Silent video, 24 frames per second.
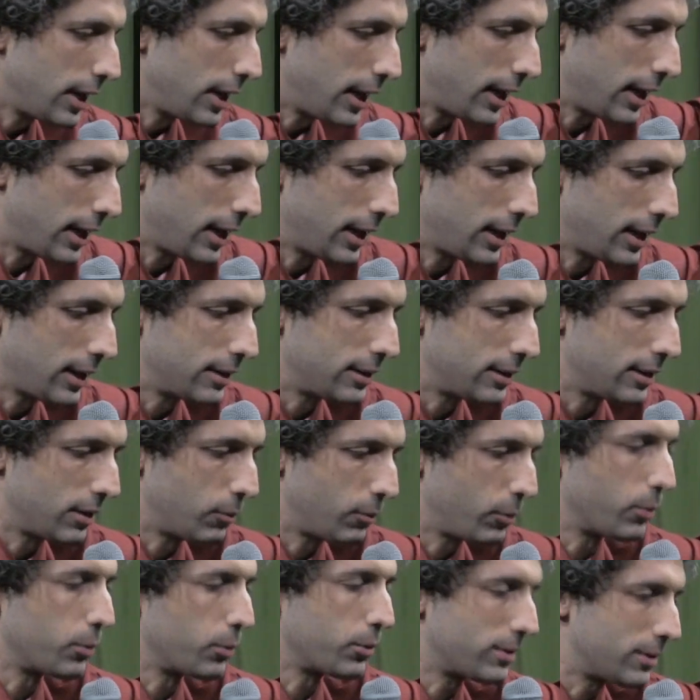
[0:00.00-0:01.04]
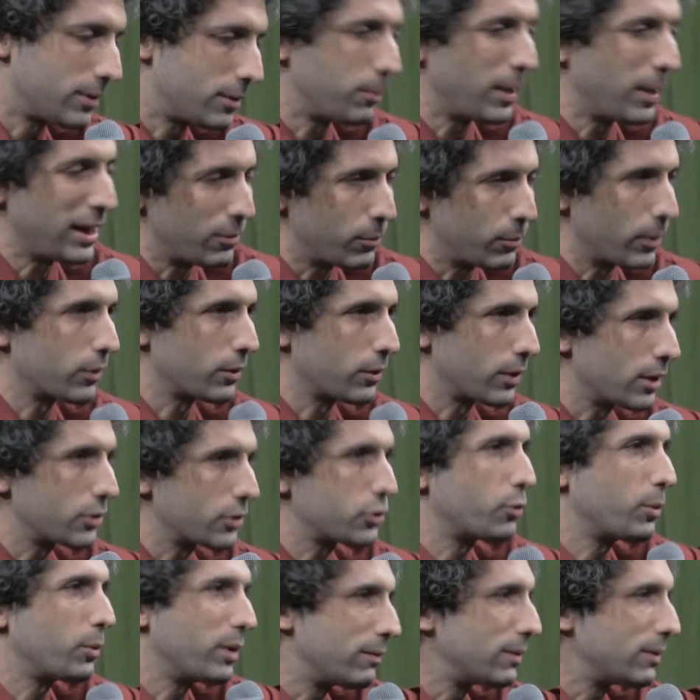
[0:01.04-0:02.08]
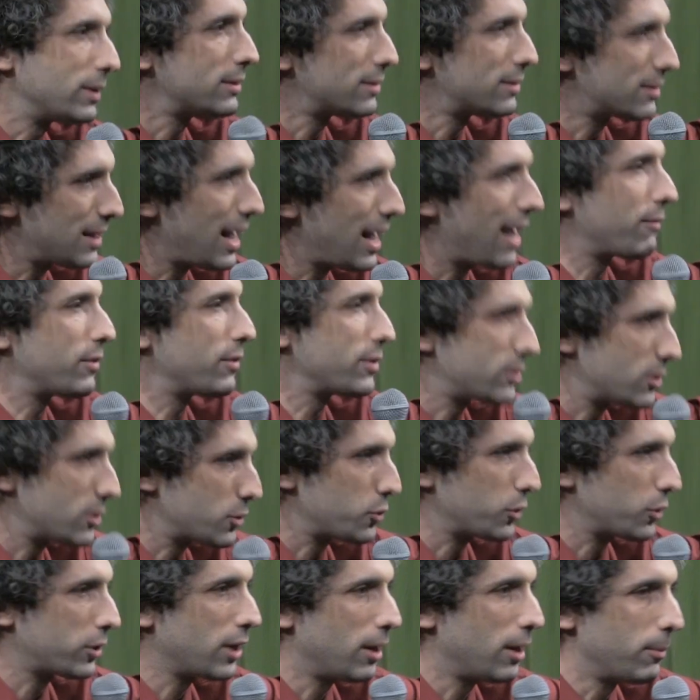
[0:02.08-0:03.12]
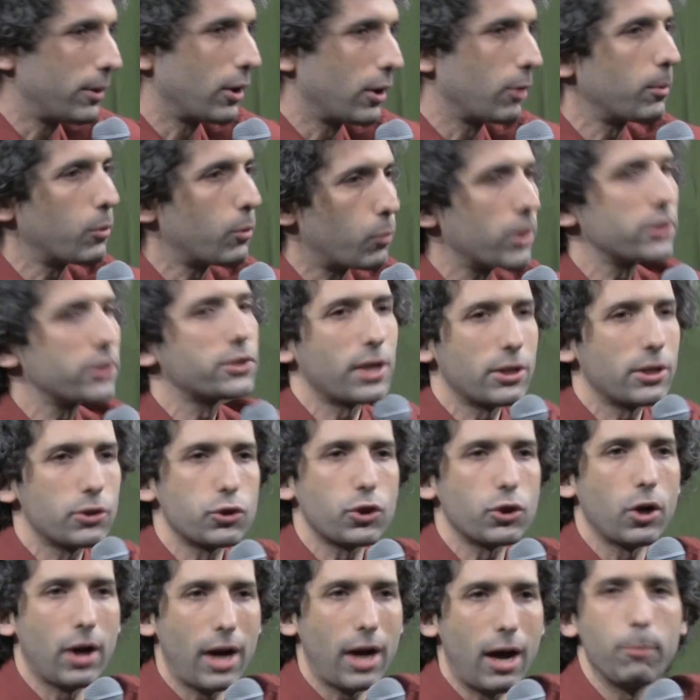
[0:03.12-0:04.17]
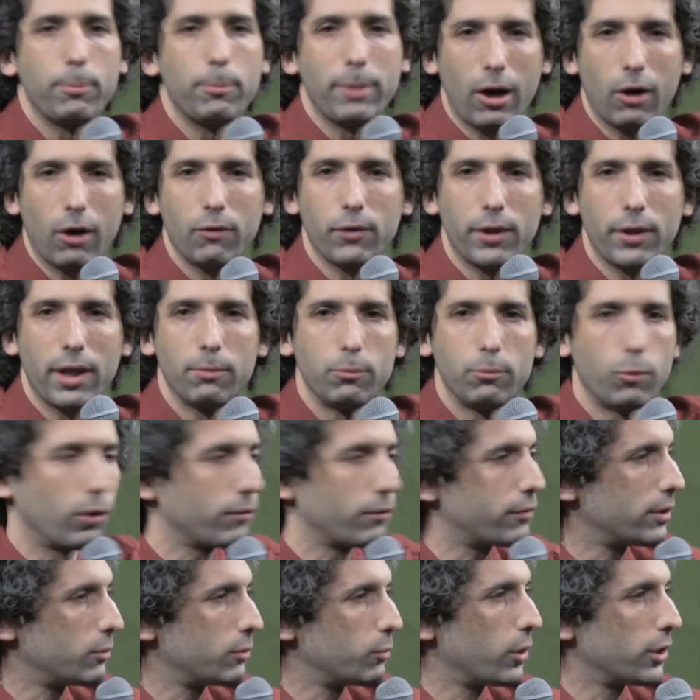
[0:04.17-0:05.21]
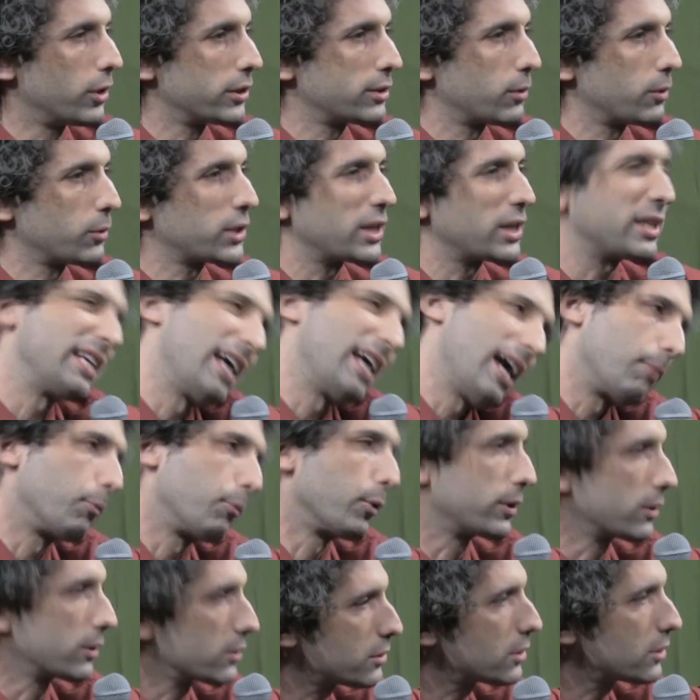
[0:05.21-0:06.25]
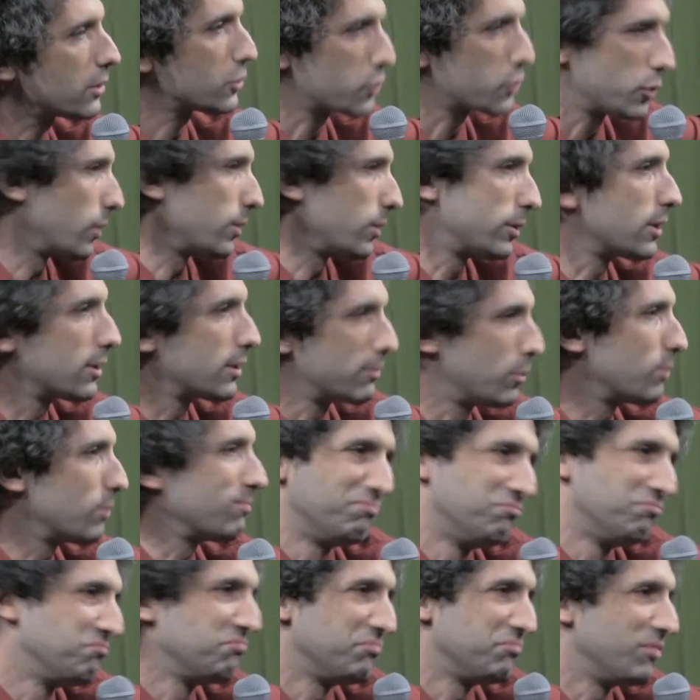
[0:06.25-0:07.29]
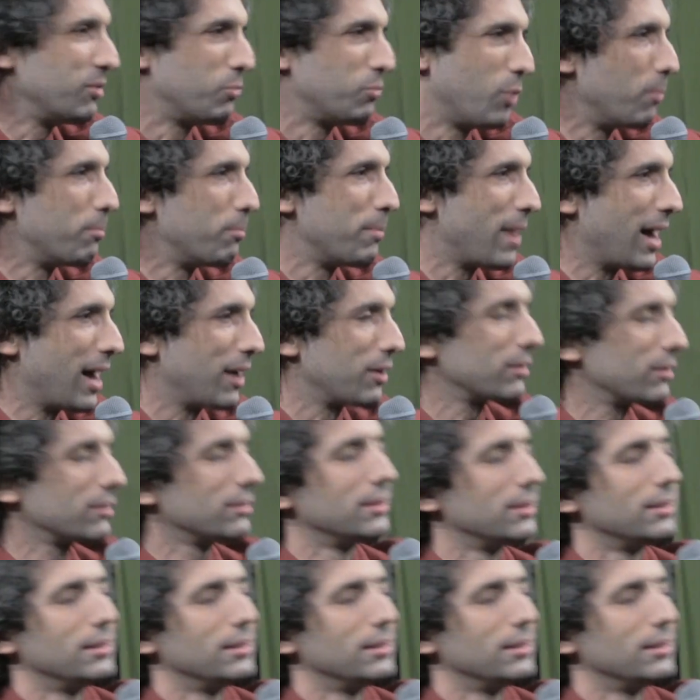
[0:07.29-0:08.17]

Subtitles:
And we were debating whether or not should we even have the sister come there. But once I saw how powerful that morphine was, I was like, yeah, bring the sister. They won't matter.